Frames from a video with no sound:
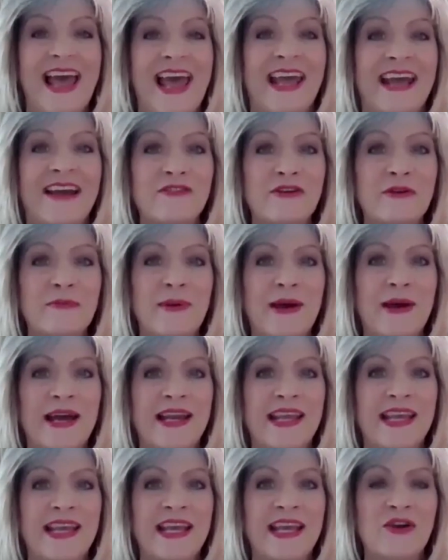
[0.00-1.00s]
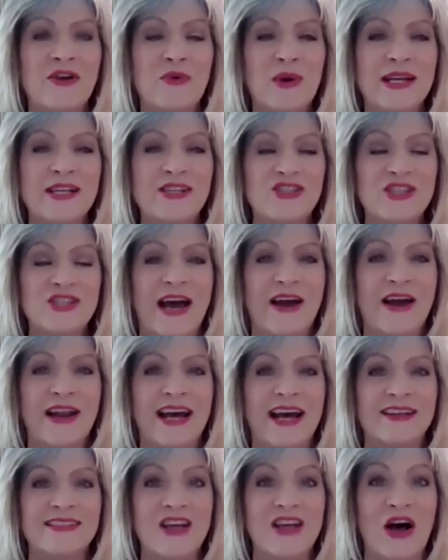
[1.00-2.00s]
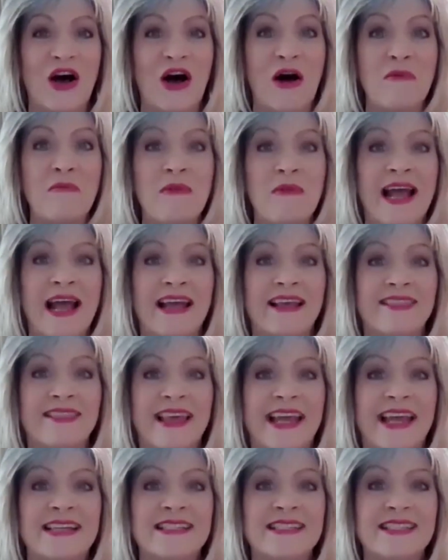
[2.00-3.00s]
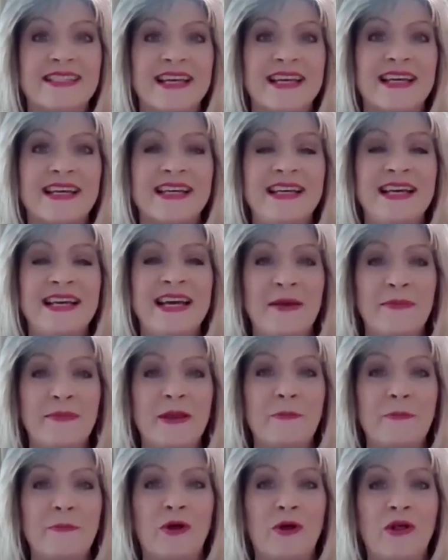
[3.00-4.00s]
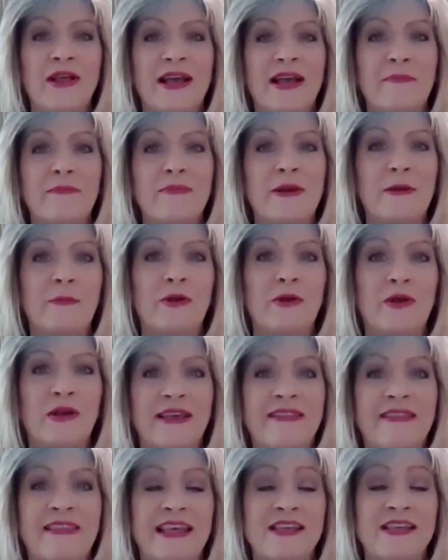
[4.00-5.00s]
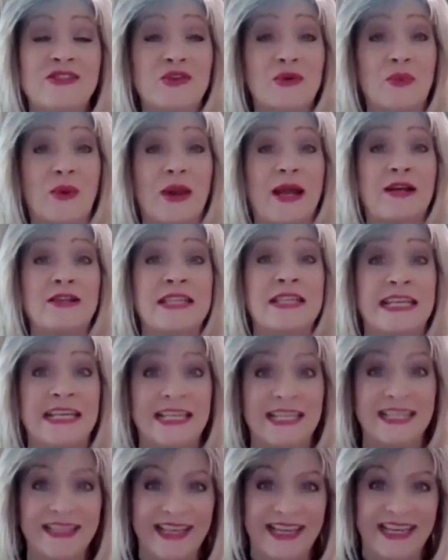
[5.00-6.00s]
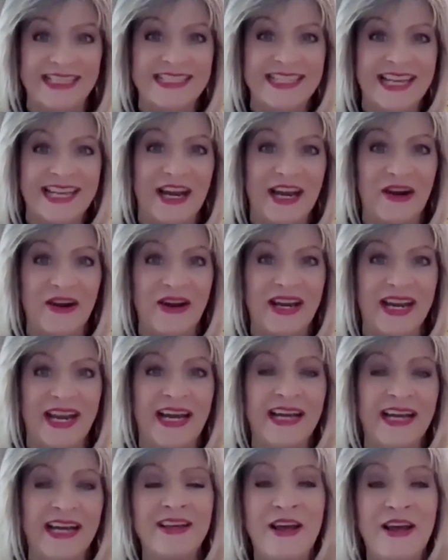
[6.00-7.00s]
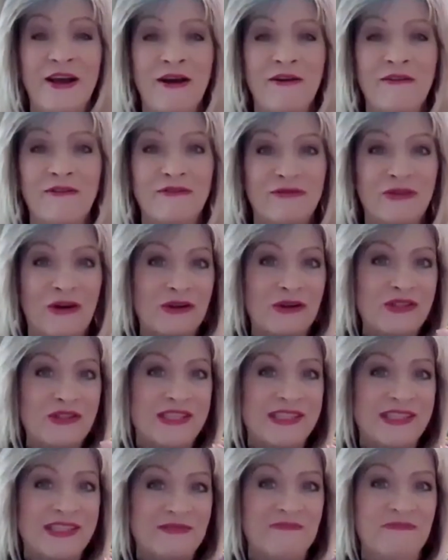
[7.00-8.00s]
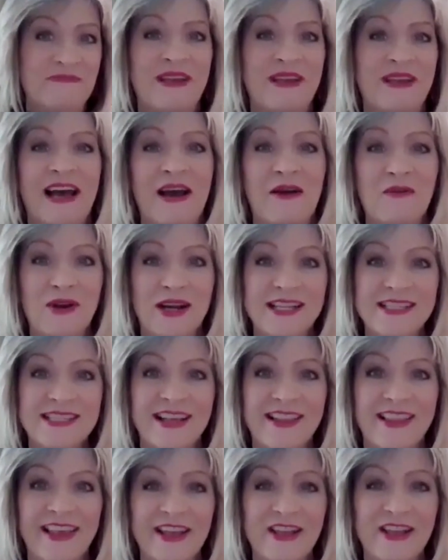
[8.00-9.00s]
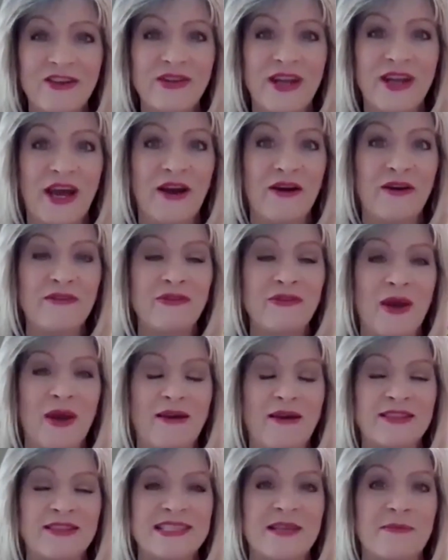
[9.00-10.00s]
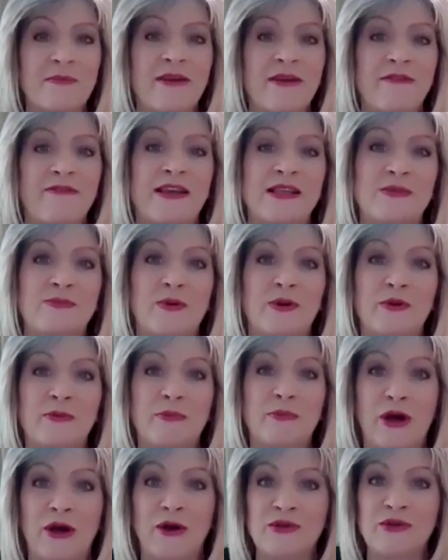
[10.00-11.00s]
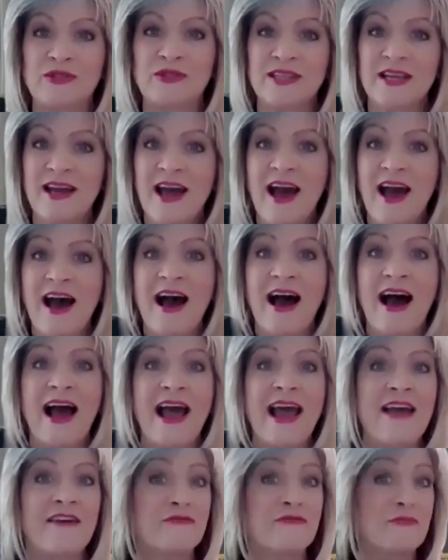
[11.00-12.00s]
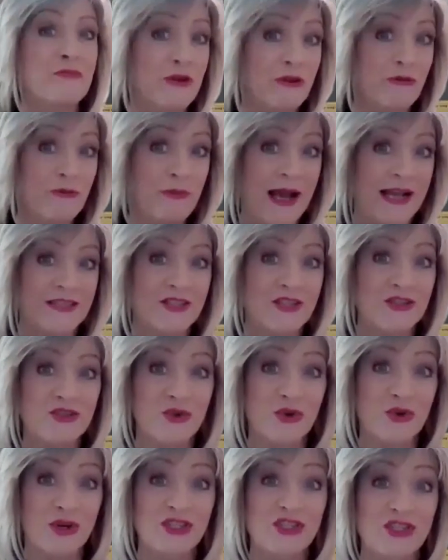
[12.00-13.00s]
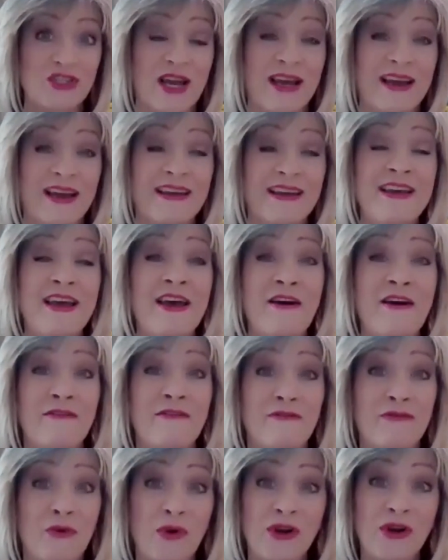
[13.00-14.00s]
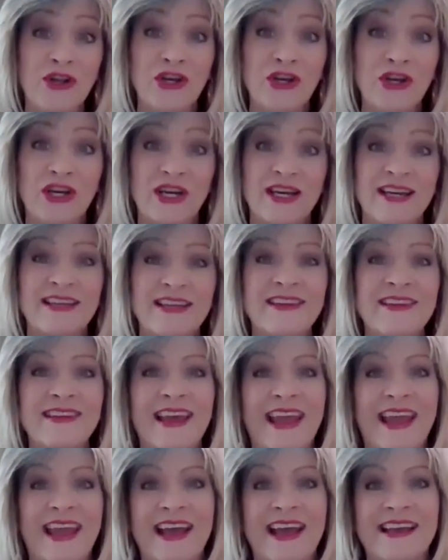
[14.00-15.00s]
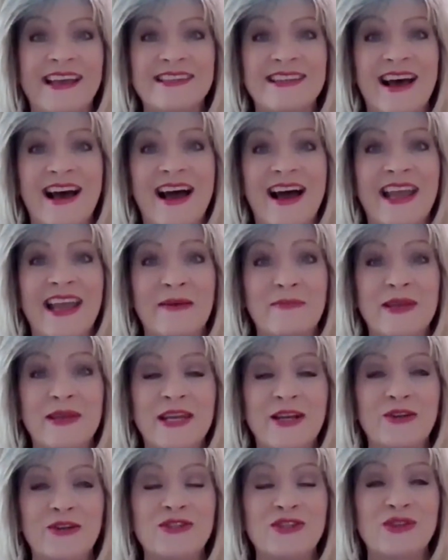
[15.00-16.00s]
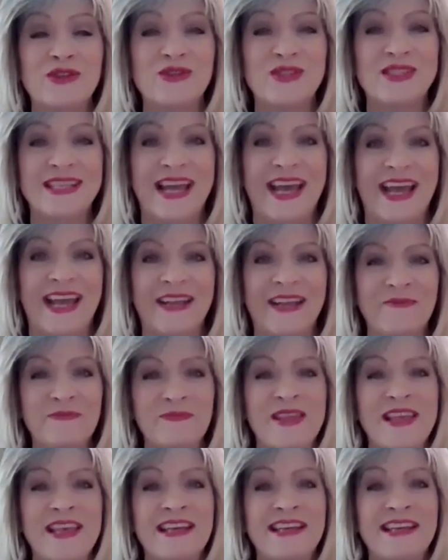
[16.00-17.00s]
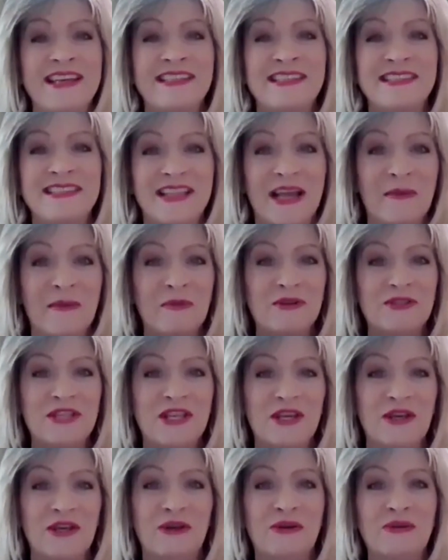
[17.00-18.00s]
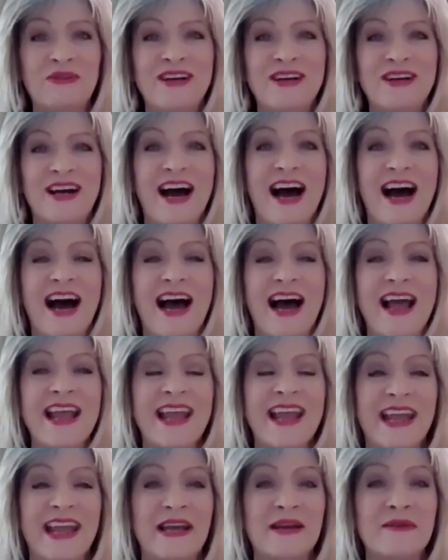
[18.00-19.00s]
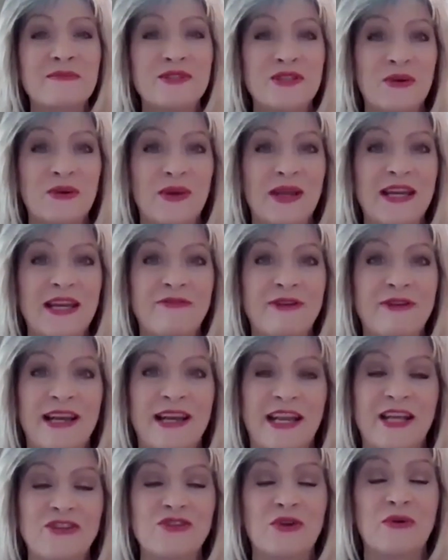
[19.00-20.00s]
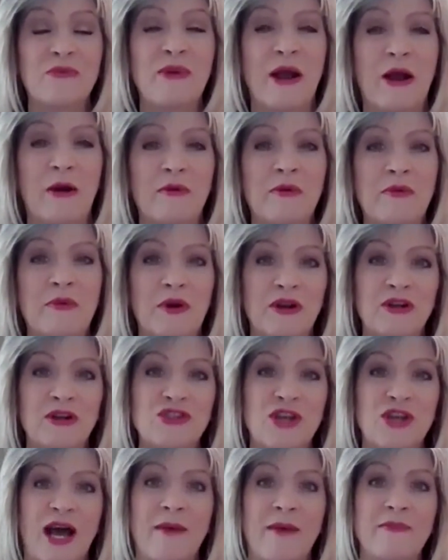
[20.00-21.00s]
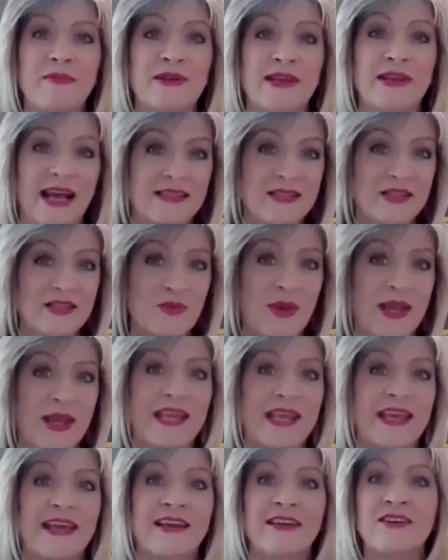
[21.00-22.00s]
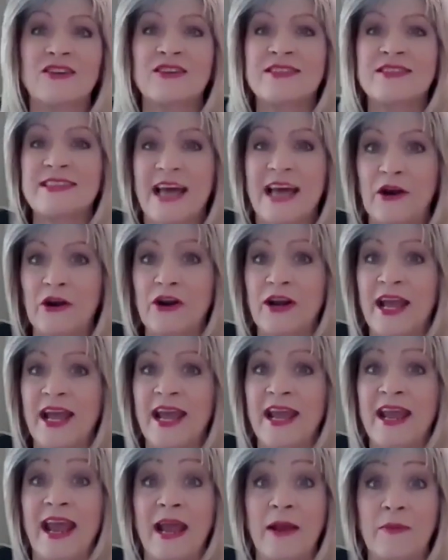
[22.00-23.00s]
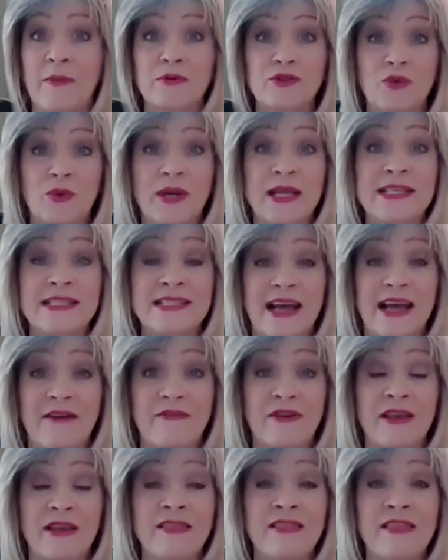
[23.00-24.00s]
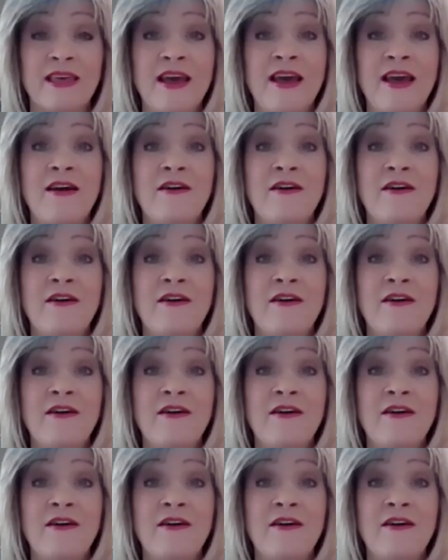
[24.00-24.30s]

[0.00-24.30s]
Hey everybody, quick shout out to all my Atlanta people and people in the surrounding Atlanta area. First, I wanted to let you know if you haven't seen my Facebook post, I have moved back to Georgia for good and I am here to stay. Number two, I am doing a financial empowerment workshop next weekend on Saturday, April 27th